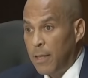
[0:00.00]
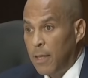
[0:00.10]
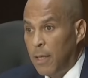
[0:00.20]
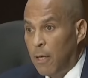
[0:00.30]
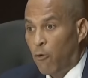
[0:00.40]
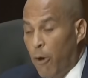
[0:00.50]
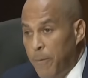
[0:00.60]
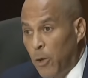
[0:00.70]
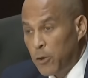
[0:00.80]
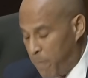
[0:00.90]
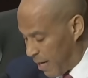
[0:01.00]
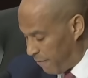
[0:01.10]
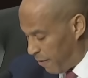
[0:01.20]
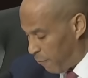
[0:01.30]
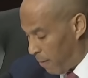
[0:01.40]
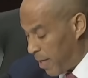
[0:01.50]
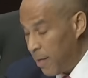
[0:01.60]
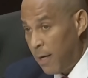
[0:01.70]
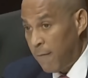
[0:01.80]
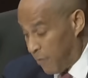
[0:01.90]
Criminals benefit from it.
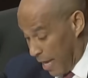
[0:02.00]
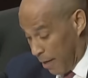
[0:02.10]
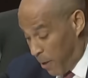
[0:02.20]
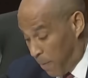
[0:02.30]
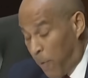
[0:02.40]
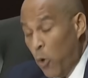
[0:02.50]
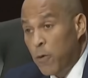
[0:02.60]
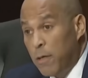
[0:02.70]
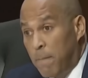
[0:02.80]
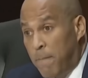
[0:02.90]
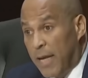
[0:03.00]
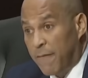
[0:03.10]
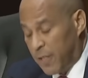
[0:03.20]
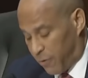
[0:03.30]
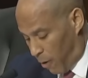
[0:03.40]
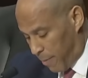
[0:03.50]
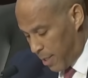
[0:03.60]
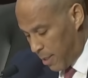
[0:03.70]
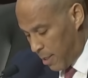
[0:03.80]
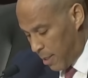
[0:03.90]
Vladimir Putin benefits from it.
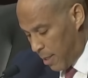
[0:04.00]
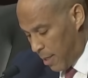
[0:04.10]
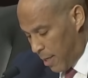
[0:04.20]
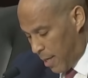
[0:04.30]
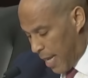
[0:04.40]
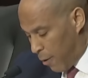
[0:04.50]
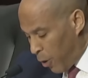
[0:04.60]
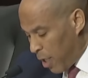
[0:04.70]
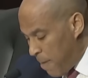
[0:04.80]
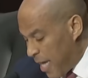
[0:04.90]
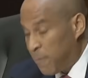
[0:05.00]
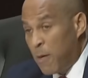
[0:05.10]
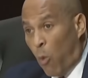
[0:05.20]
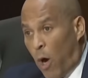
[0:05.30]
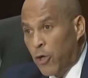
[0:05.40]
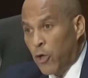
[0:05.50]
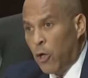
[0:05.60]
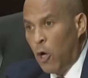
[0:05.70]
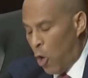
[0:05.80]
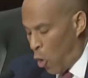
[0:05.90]
And it really makes me wonder
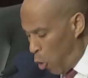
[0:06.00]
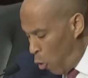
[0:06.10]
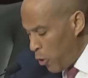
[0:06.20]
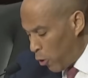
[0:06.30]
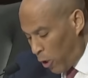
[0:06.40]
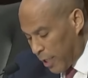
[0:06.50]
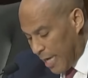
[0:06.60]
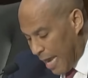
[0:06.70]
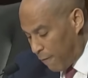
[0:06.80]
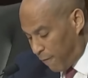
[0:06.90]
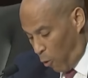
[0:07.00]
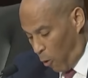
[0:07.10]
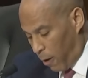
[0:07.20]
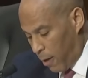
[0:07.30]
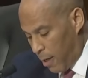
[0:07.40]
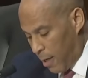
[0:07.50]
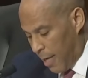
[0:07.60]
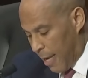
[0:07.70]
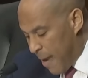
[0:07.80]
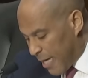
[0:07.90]
who you're looking out for. It
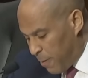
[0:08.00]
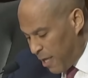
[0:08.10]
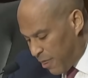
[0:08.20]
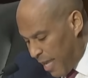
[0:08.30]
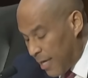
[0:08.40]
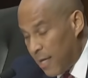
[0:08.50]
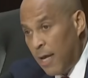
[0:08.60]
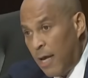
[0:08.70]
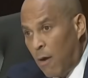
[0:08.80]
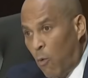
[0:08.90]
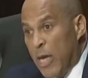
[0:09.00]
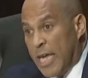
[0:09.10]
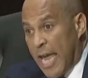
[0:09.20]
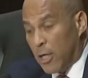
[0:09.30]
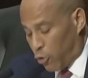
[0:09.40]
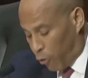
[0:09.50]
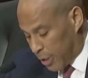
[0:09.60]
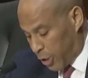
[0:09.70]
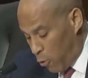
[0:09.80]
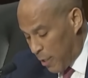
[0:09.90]
makes me think we can't trust
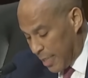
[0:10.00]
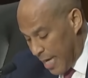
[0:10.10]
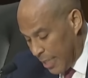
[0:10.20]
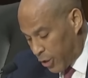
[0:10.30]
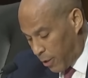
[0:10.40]
you as a nation.